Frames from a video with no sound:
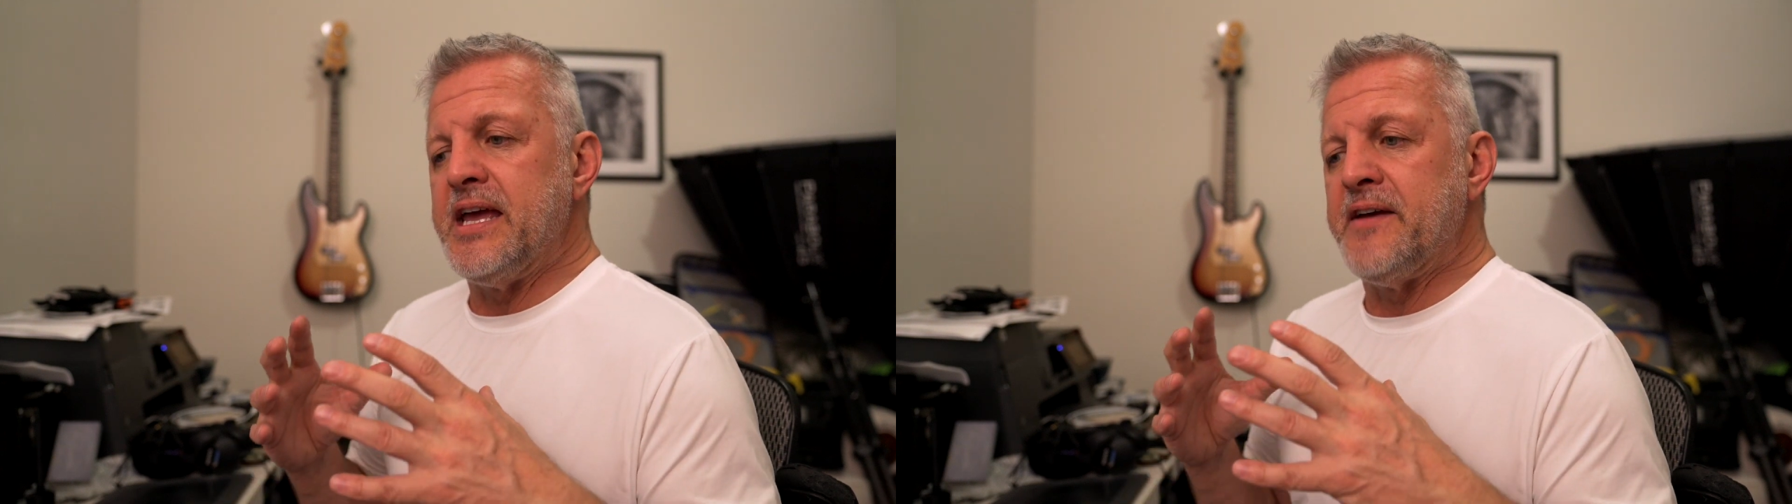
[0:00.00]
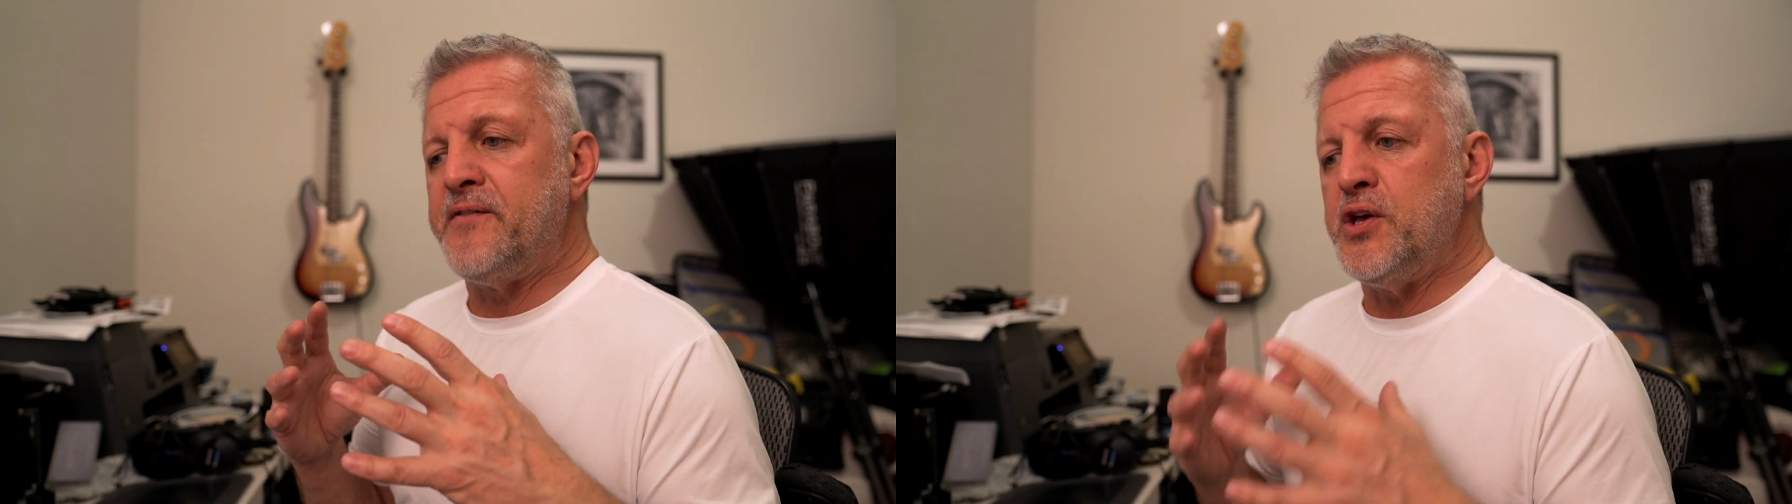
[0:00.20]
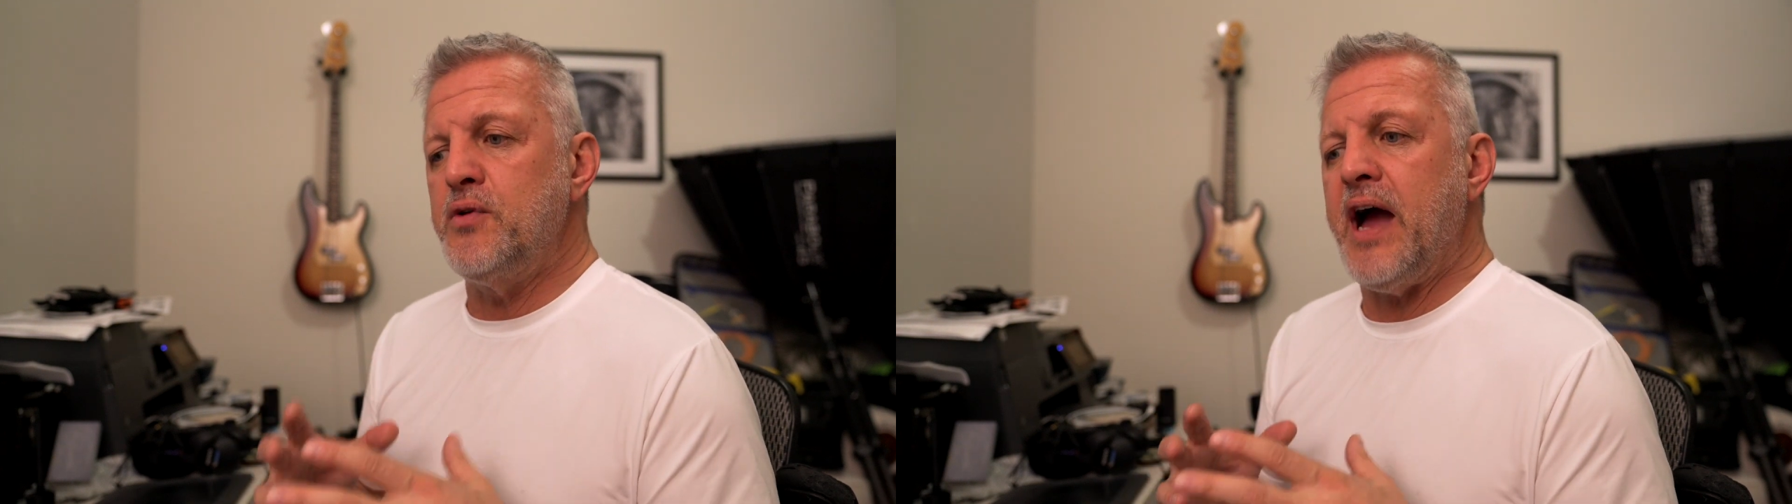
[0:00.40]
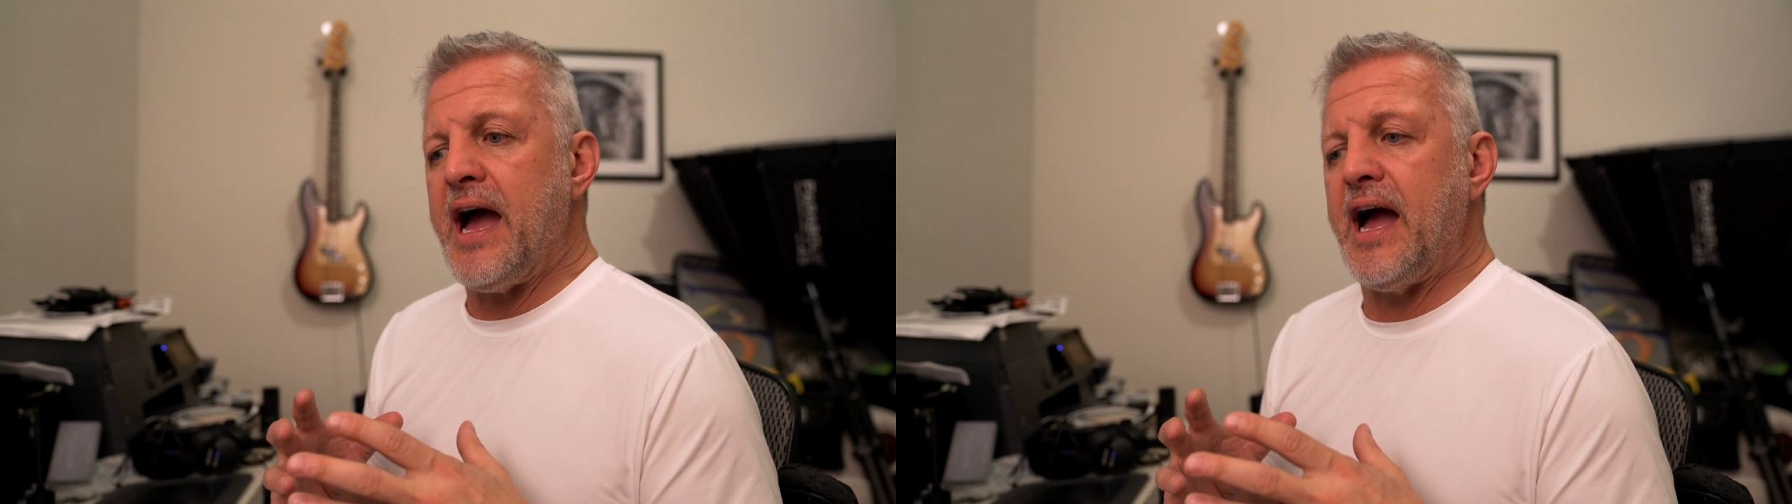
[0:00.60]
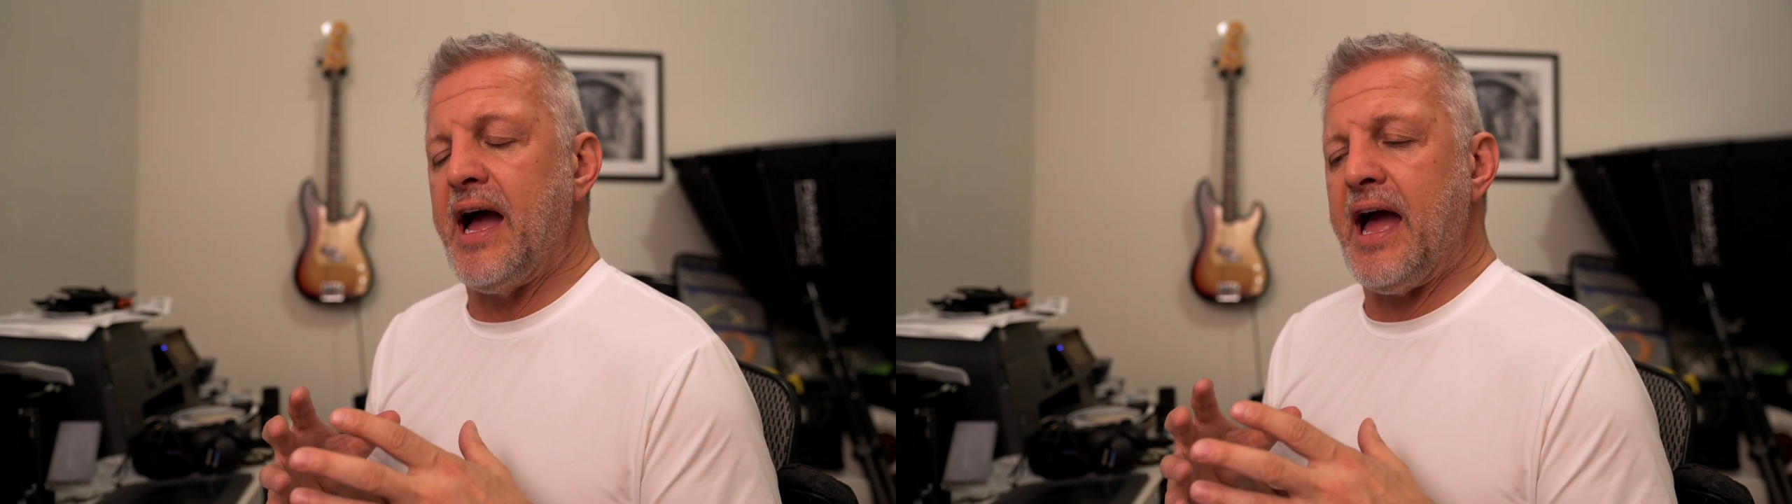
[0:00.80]
if you
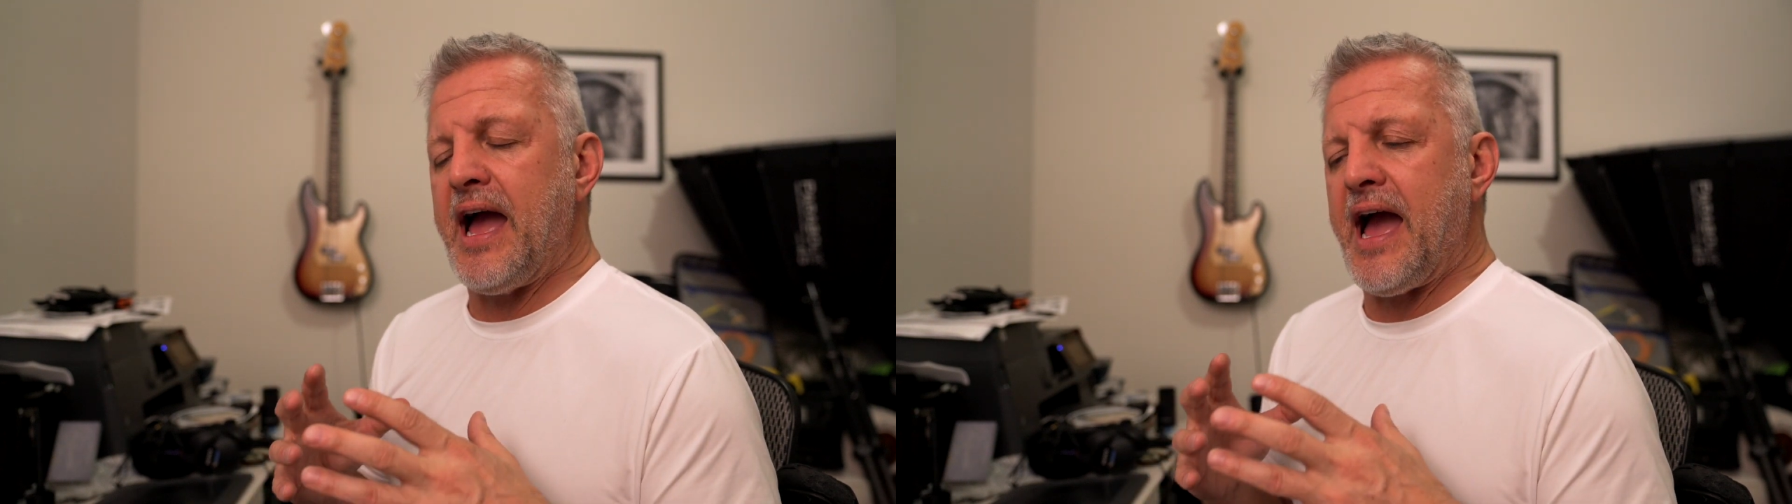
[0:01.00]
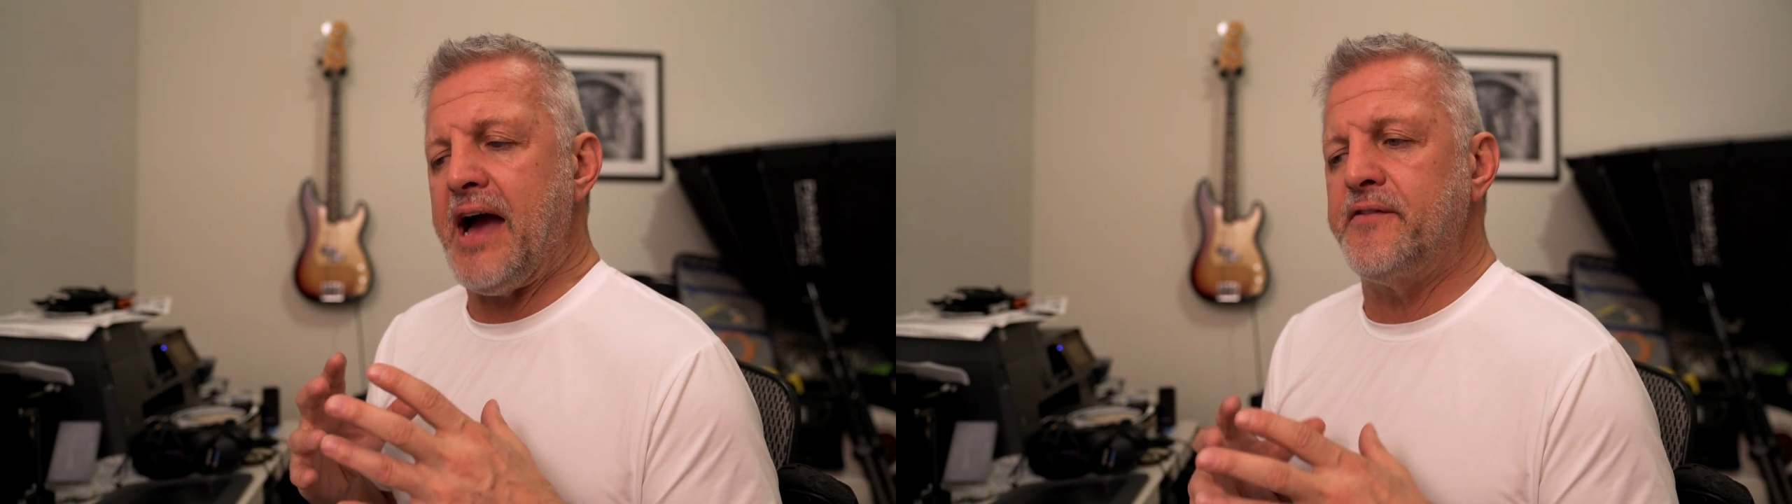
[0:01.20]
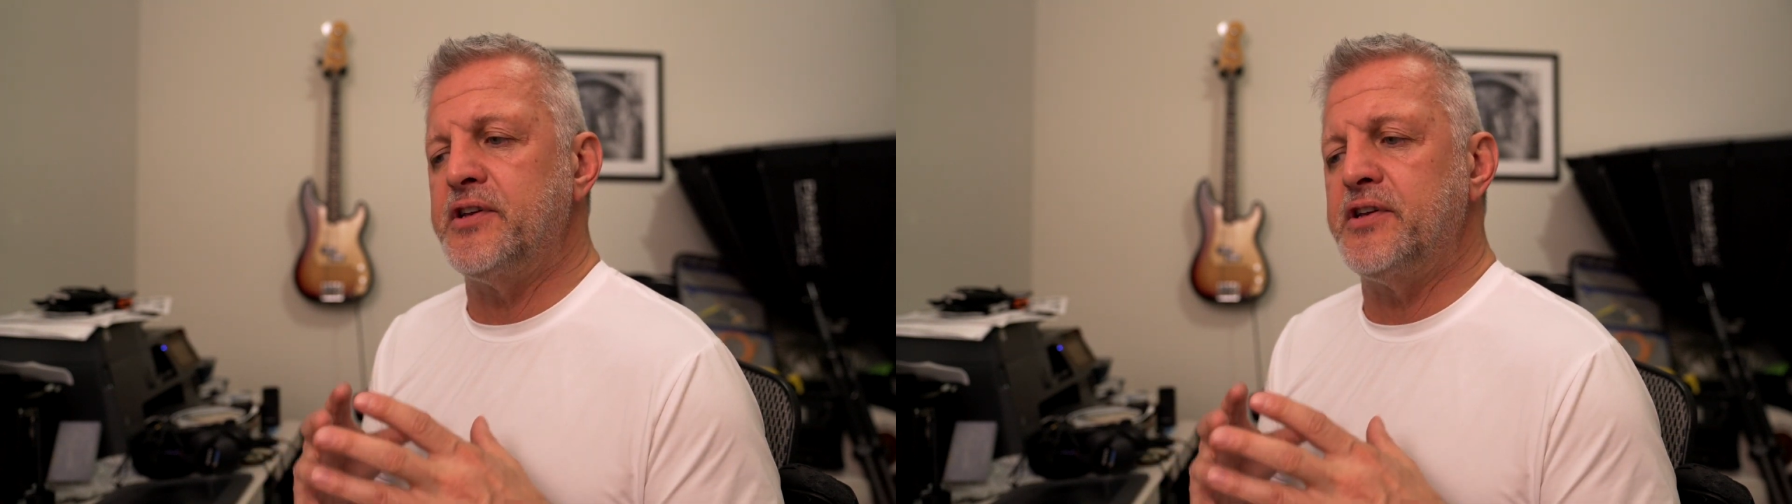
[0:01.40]
have